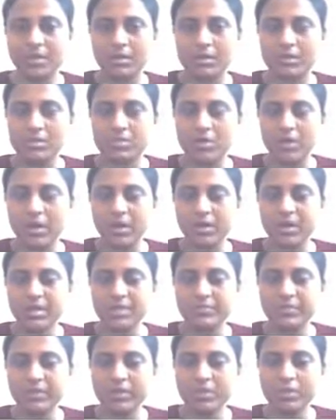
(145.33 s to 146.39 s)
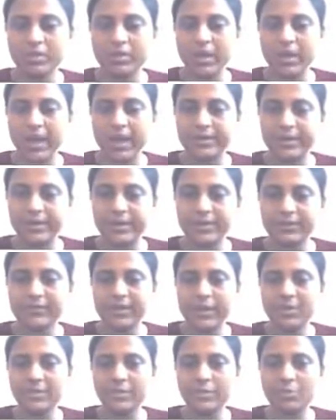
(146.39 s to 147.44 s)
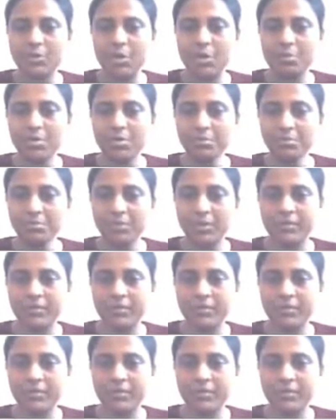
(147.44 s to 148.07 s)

So unless we don't identify the problem,